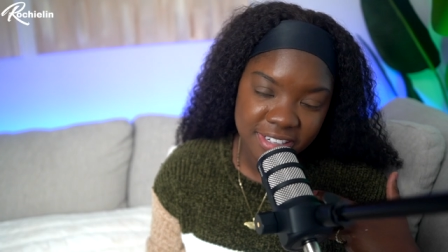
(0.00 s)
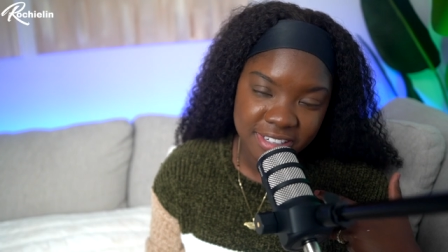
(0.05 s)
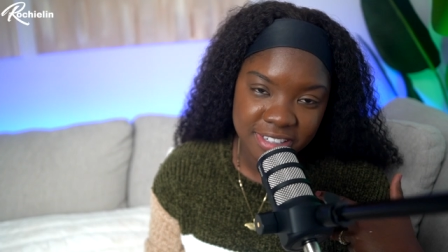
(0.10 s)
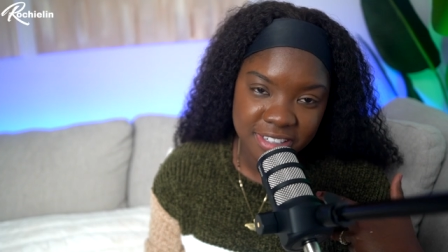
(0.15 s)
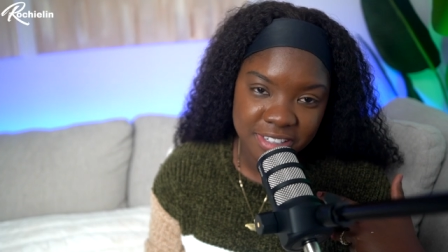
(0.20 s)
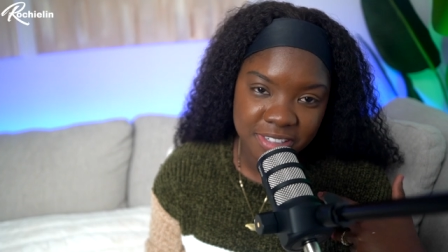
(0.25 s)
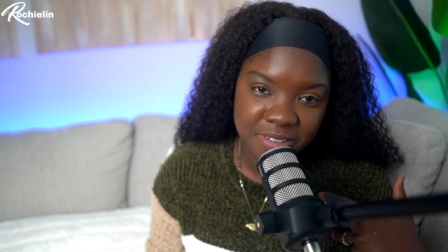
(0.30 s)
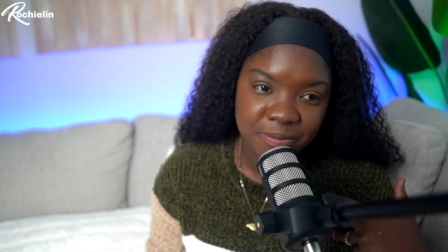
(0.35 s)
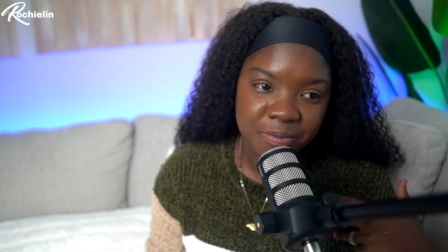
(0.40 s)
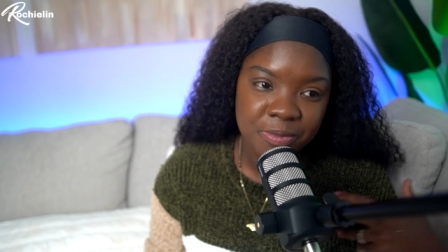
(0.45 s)

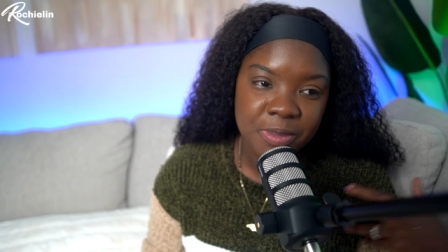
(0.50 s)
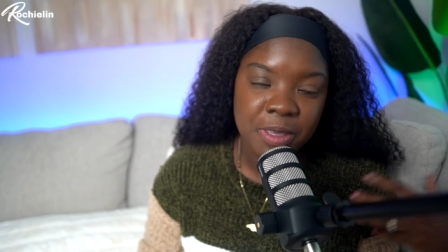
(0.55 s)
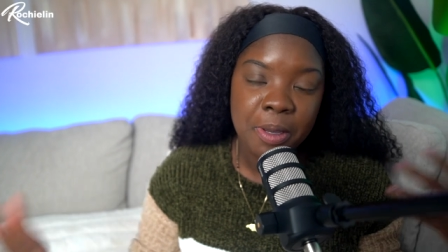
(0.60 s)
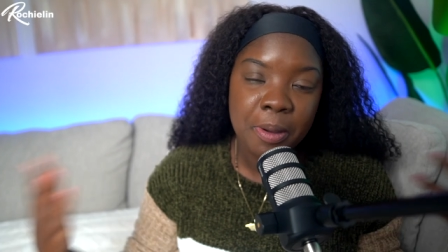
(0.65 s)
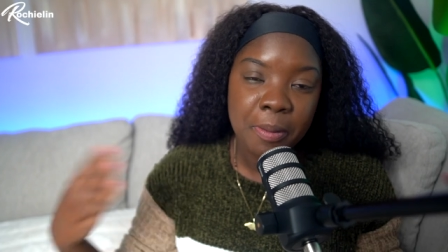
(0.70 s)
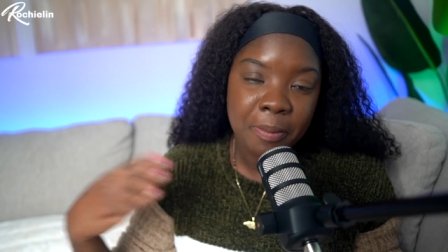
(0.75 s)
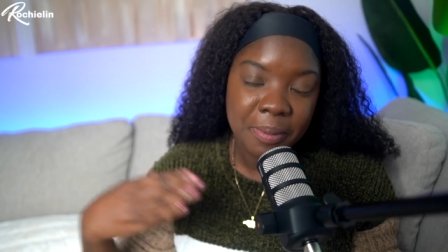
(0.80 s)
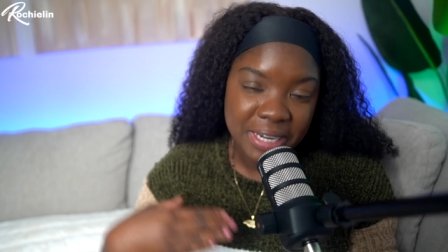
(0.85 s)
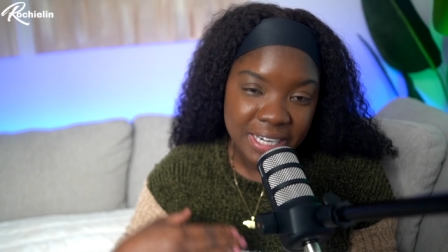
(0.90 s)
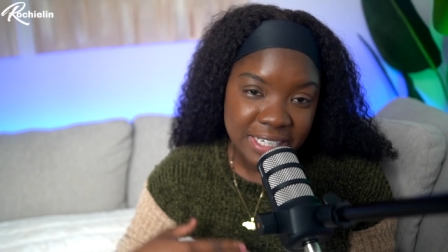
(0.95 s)
there.
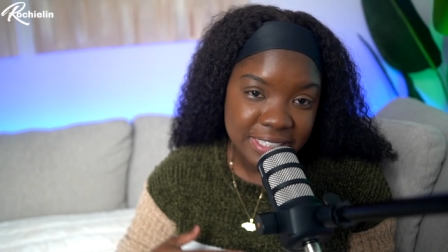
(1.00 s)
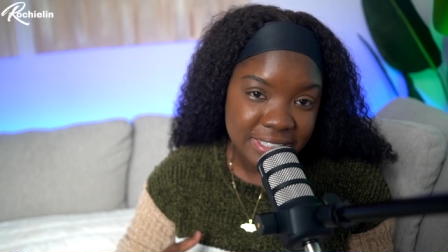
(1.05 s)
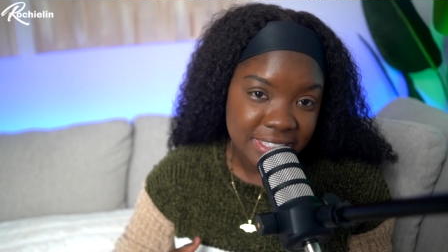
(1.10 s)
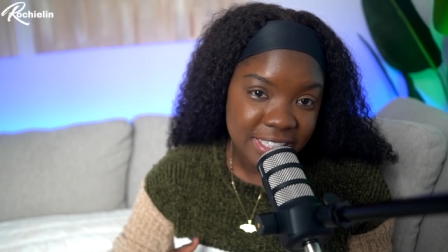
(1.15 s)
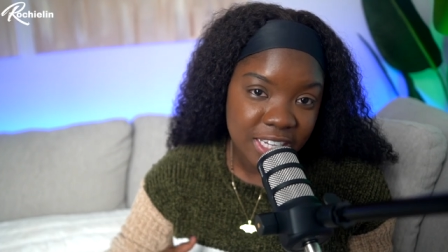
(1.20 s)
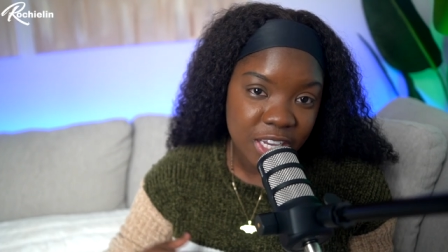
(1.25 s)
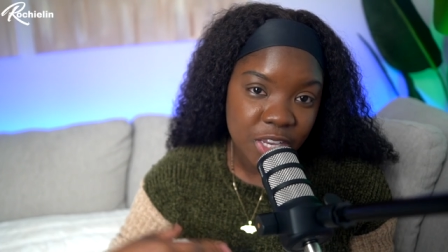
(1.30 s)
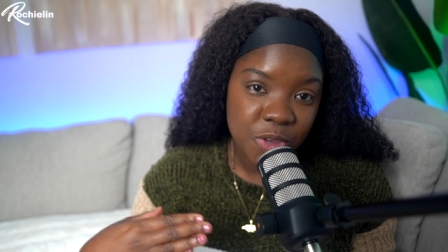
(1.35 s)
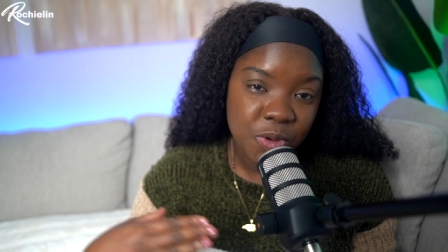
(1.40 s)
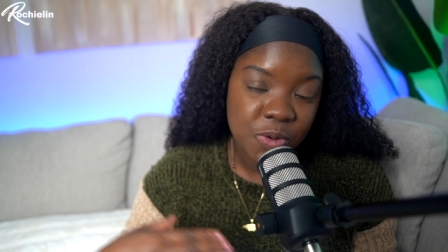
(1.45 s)
But let's
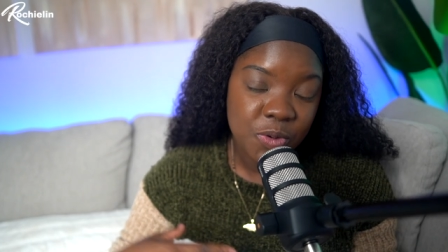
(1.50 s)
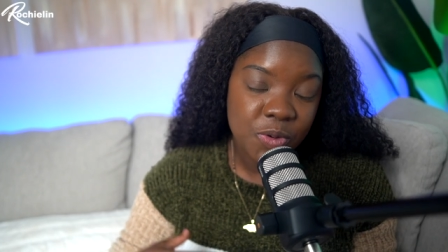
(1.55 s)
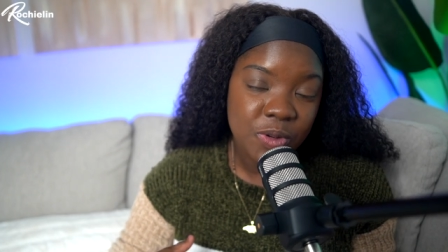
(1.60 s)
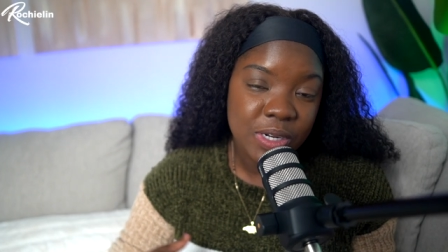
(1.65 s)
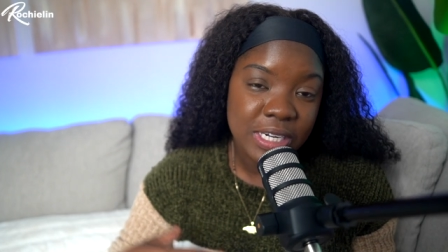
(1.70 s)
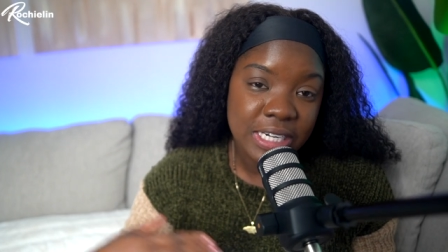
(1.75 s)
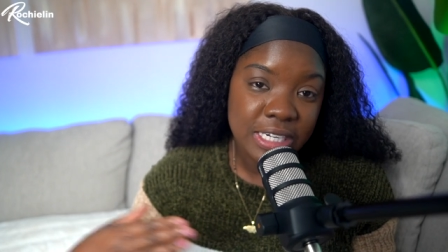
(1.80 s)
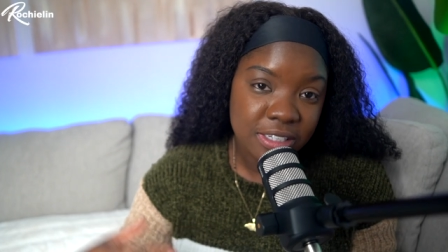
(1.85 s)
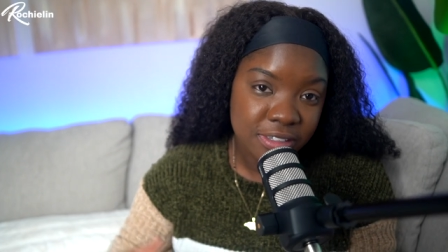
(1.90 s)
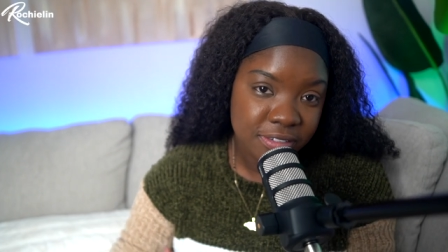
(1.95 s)
say you
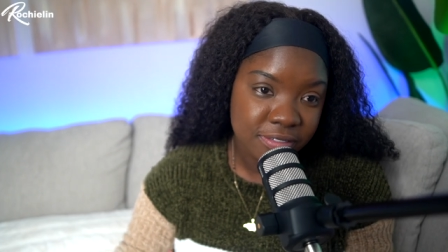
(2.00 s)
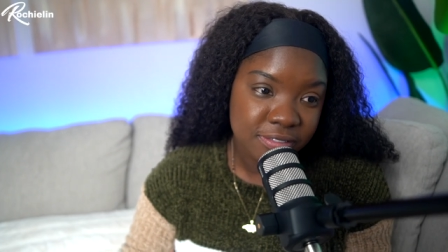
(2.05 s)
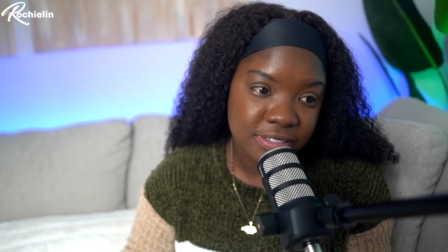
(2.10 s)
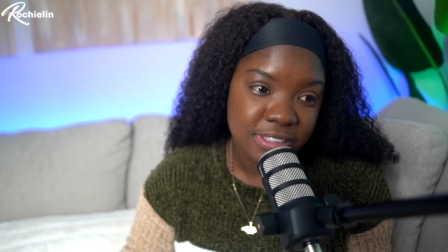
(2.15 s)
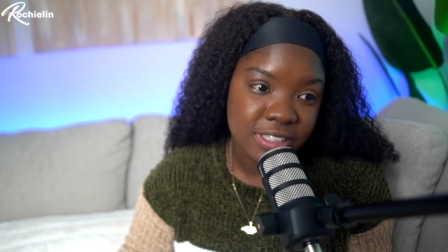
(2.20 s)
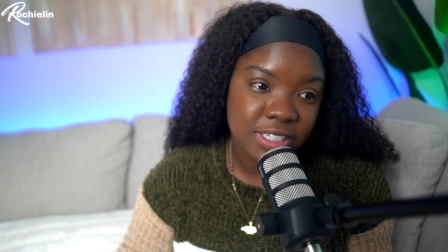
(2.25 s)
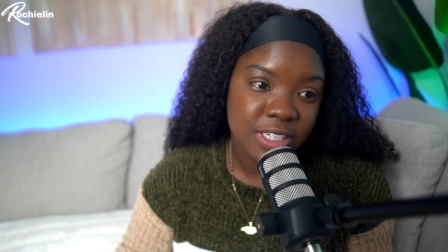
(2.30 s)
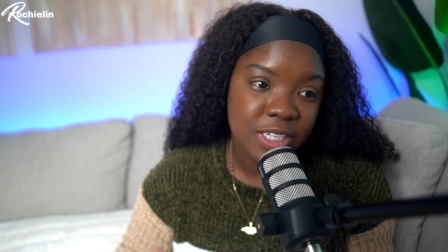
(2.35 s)
lived